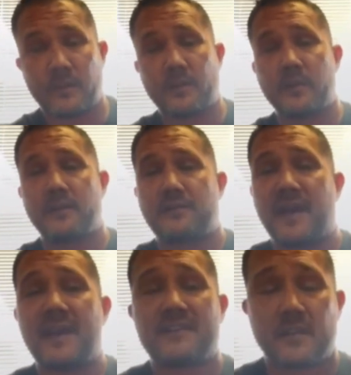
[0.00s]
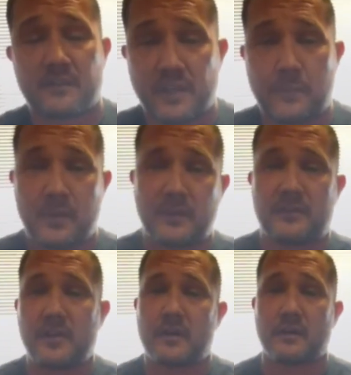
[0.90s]
Intermittent fasting typically
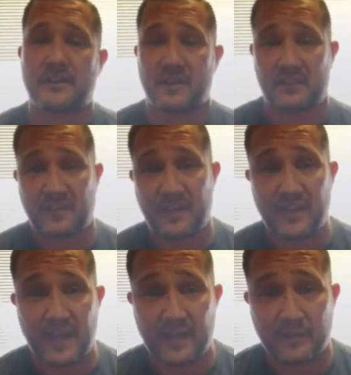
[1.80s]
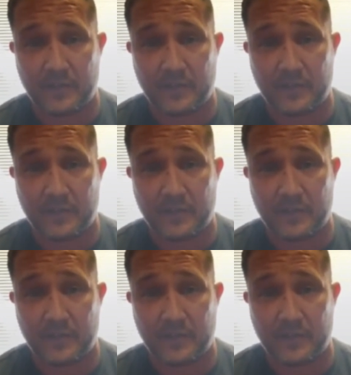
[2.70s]
is done on a 16-8